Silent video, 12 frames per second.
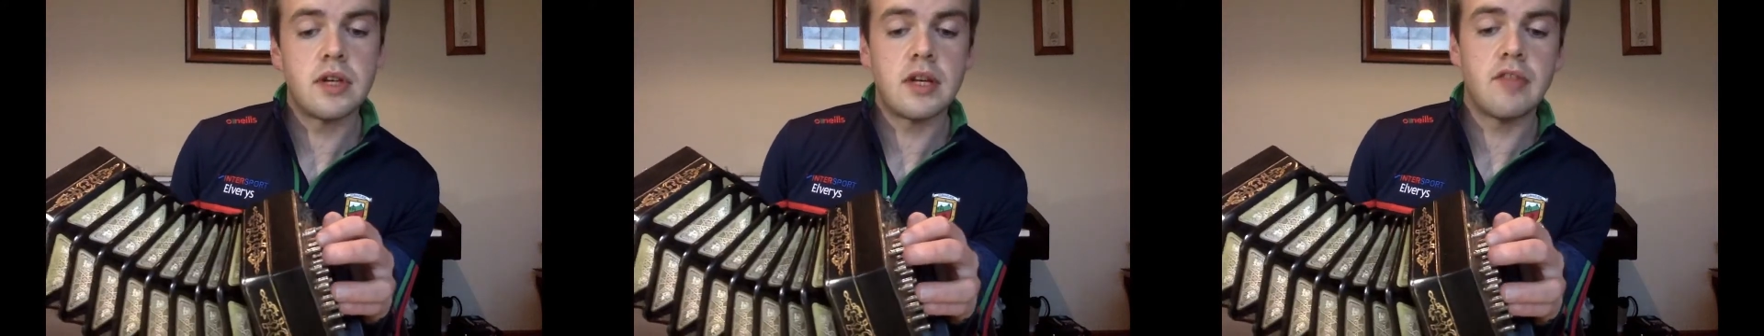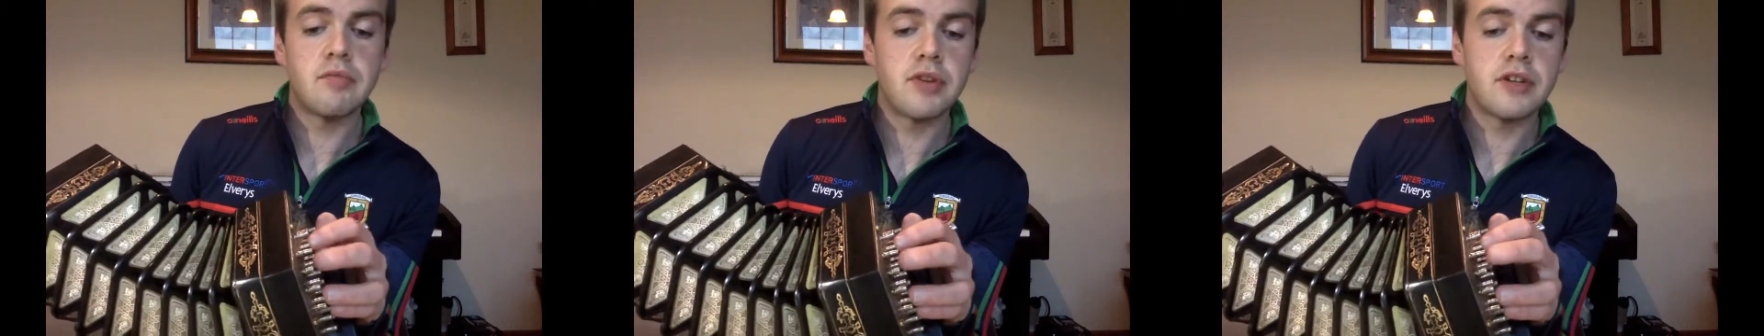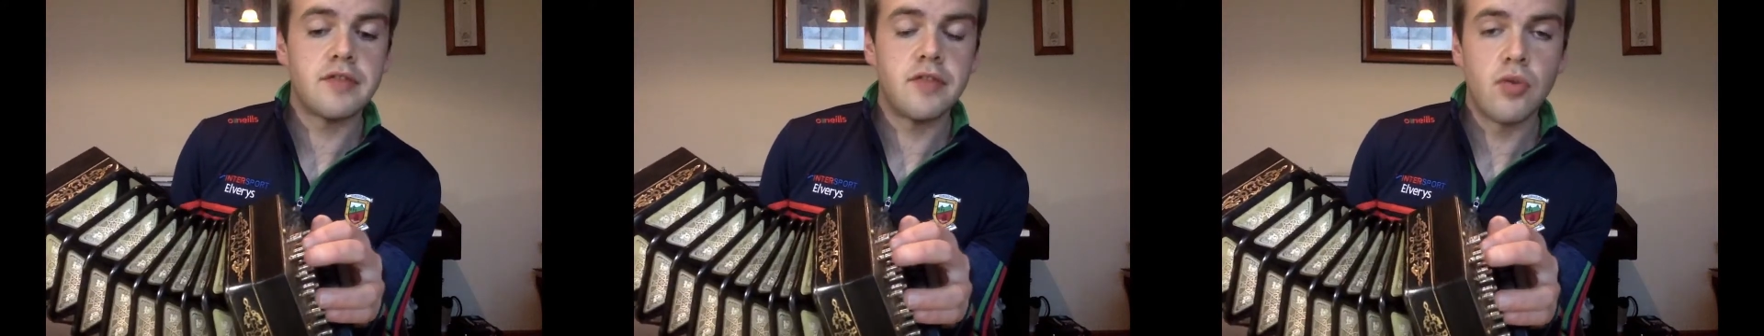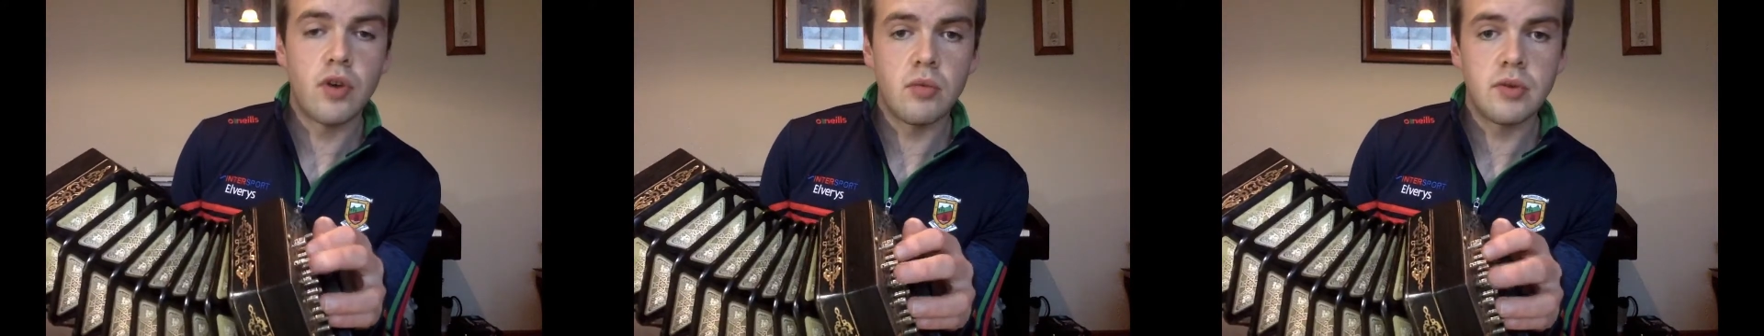You can even press
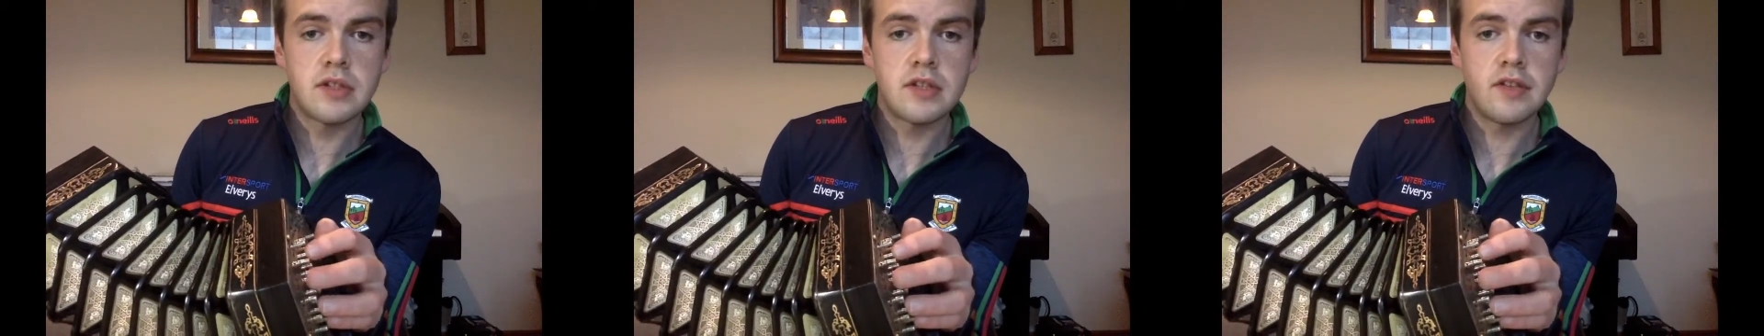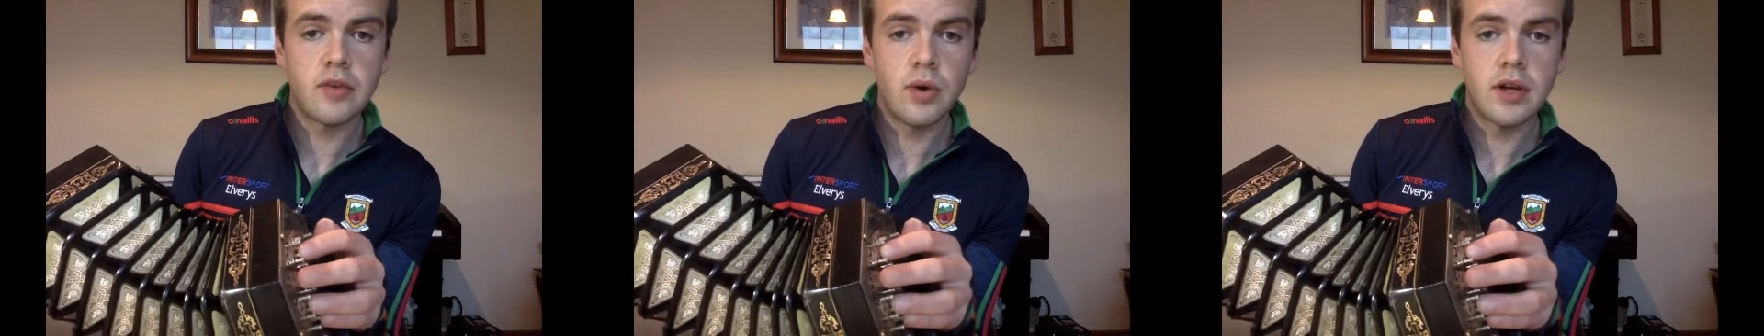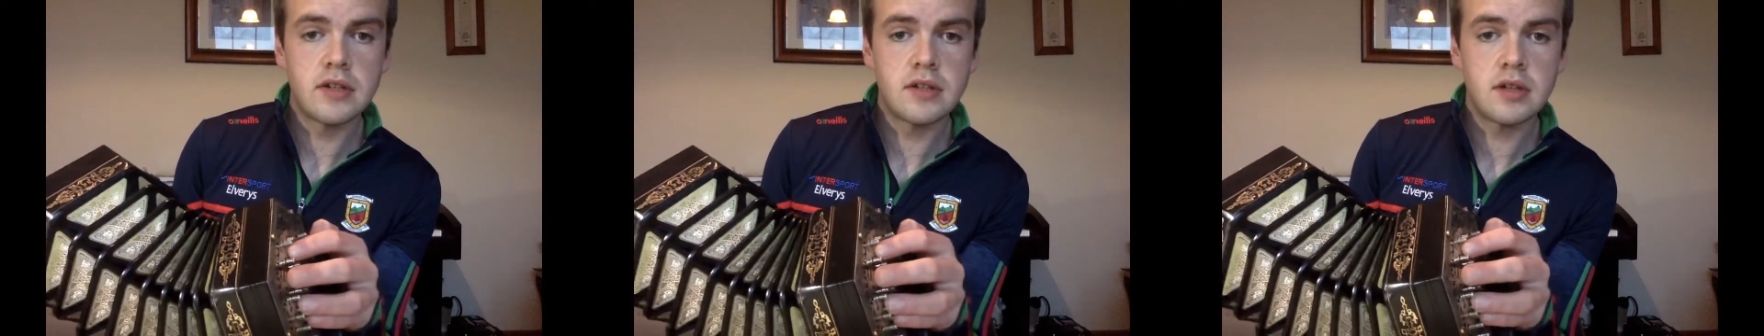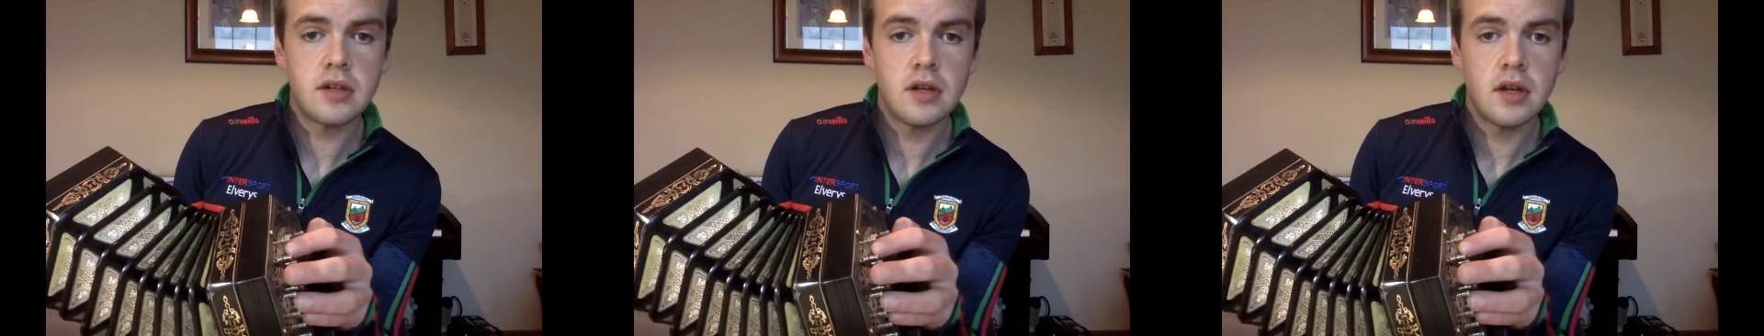4 at once if you
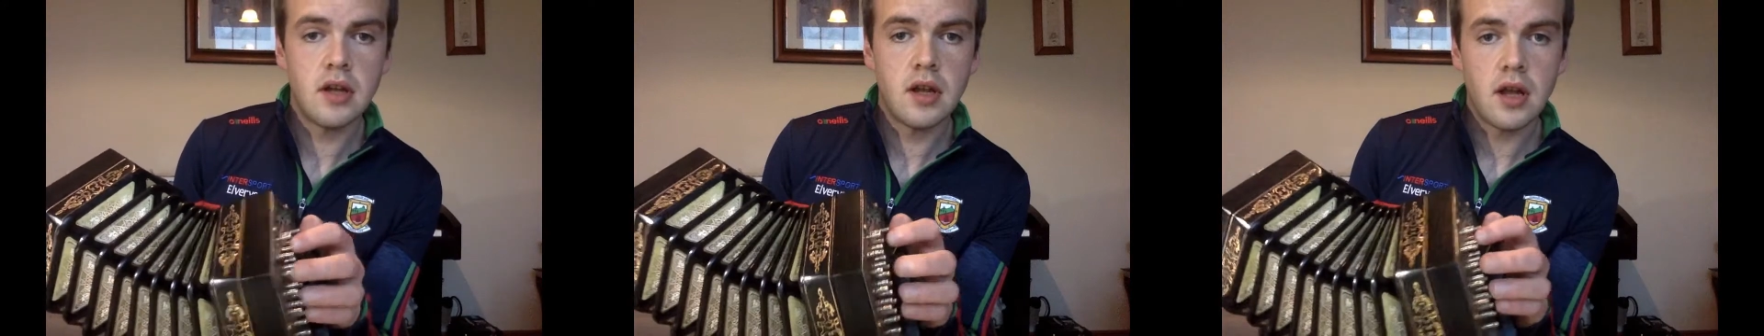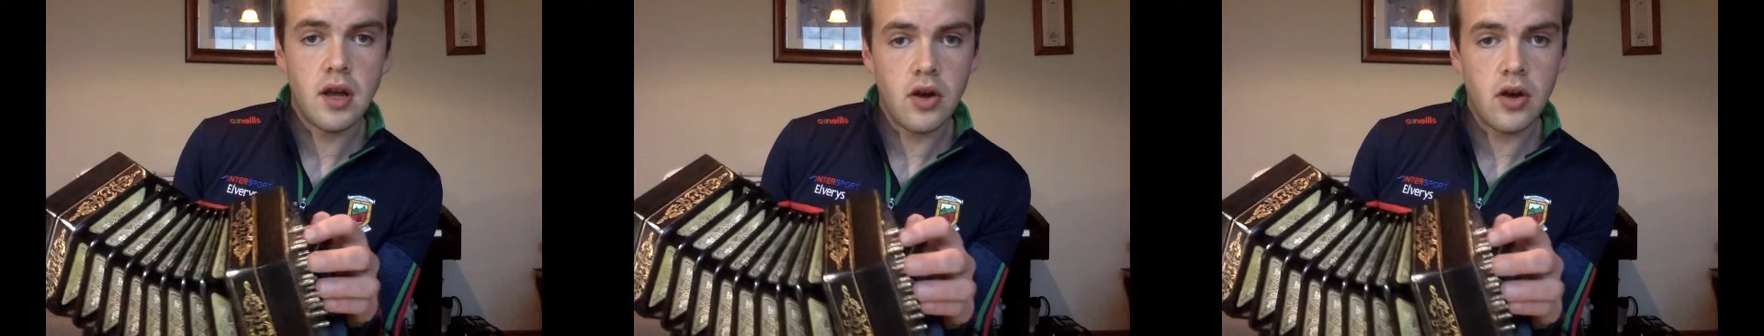want.